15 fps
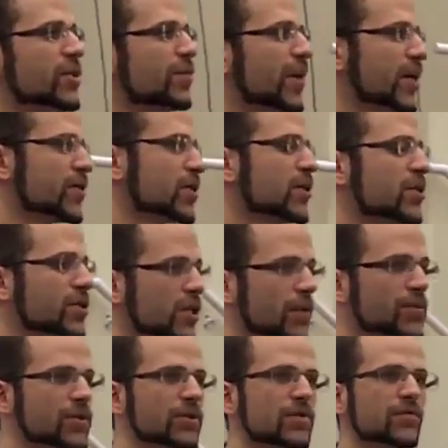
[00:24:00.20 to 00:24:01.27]
is the best
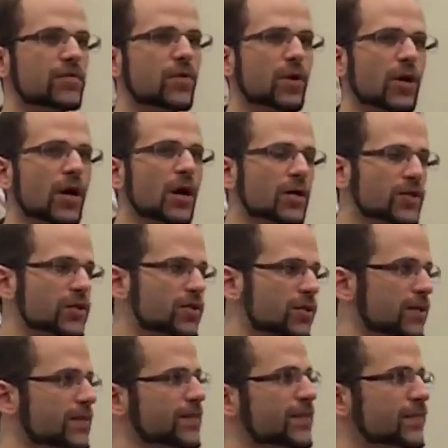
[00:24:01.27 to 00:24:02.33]
consumption for
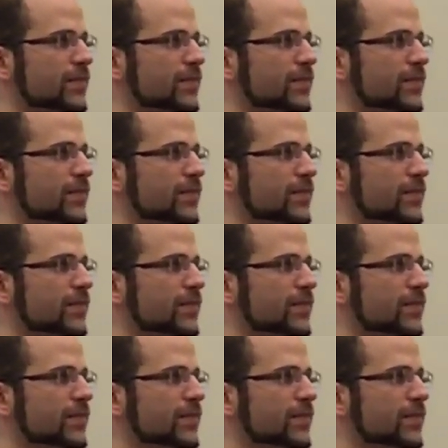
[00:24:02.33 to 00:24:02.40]
oxygen.